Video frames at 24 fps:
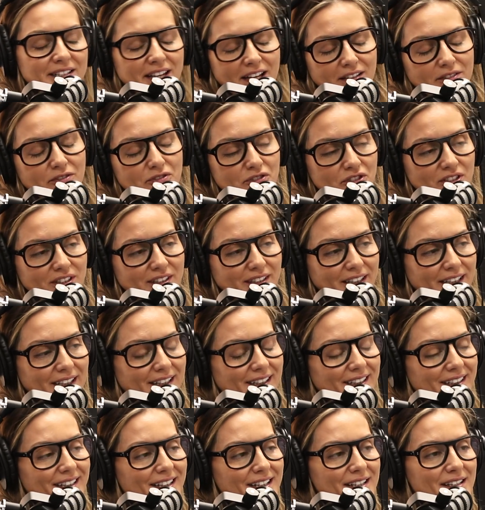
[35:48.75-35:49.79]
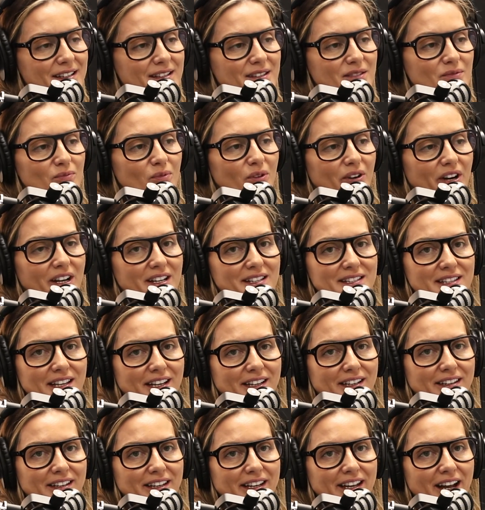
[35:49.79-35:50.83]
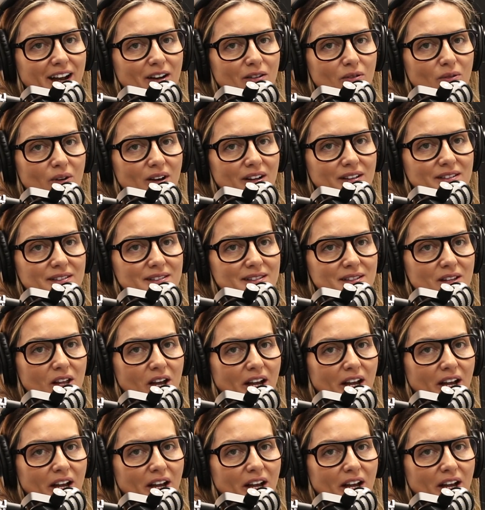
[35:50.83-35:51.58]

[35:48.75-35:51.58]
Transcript: intelligently is what I say to the young ones.